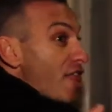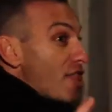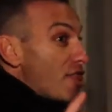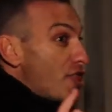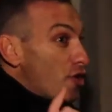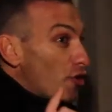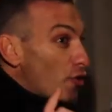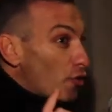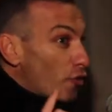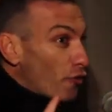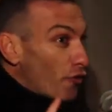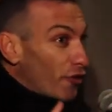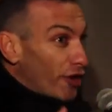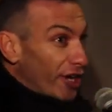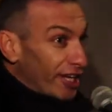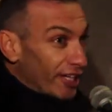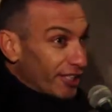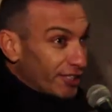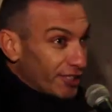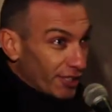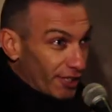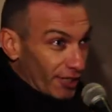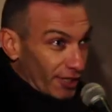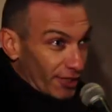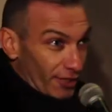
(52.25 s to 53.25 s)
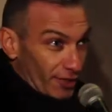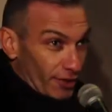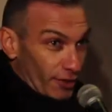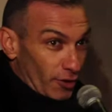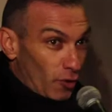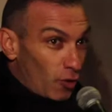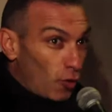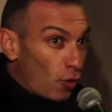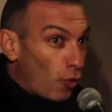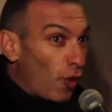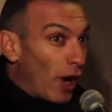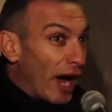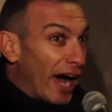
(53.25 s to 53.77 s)
The
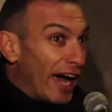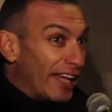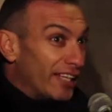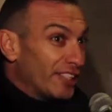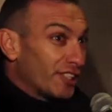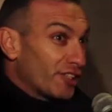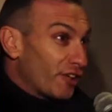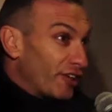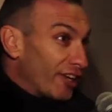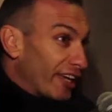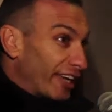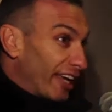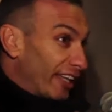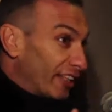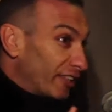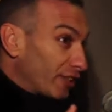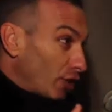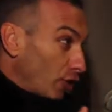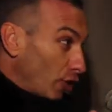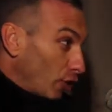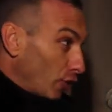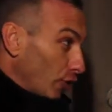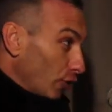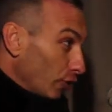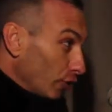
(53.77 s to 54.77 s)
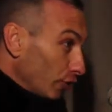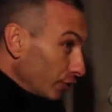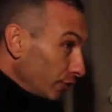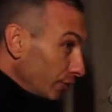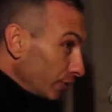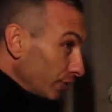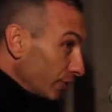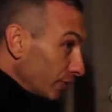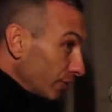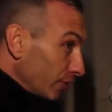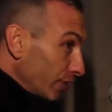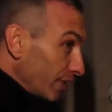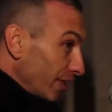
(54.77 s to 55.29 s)
reason why it's going to get cold
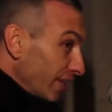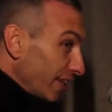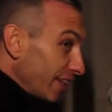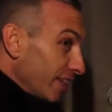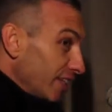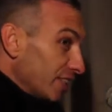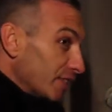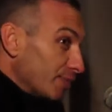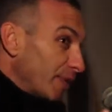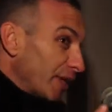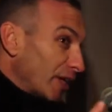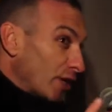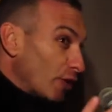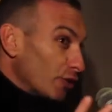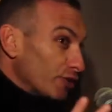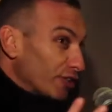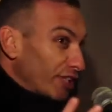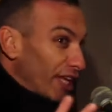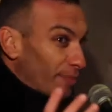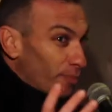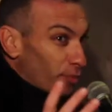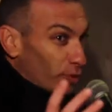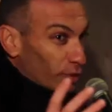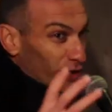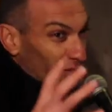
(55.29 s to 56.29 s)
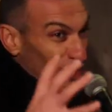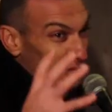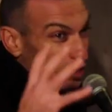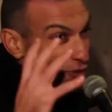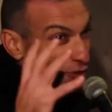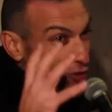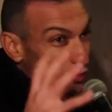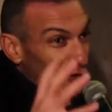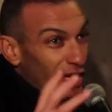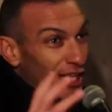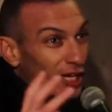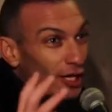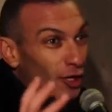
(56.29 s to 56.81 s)
is because they put this
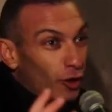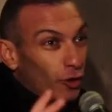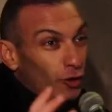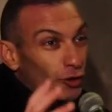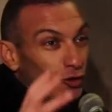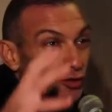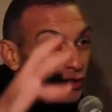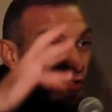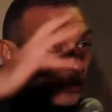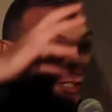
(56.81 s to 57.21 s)
really cold